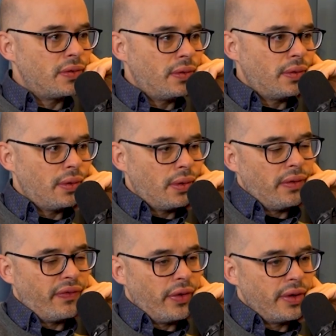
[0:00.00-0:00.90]
to
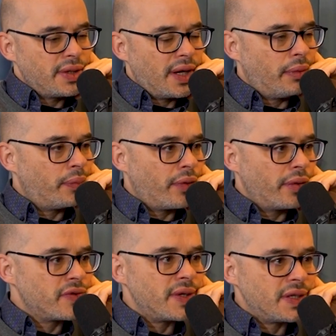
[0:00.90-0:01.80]
avoid animal
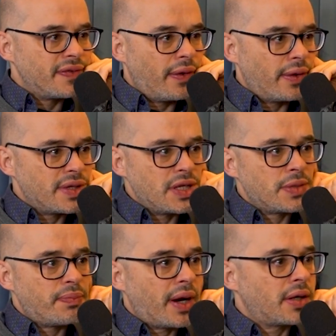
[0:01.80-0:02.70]
products in as far as
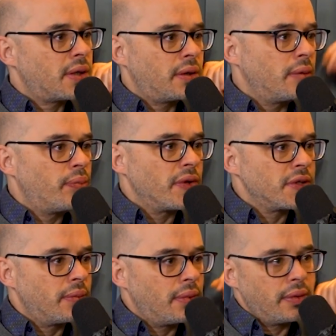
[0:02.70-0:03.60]
it's practically
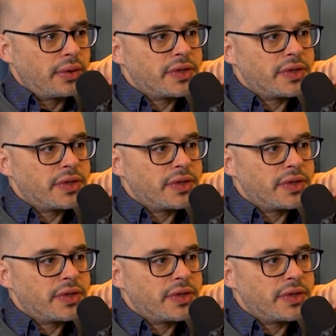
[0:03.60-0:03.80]
possible, or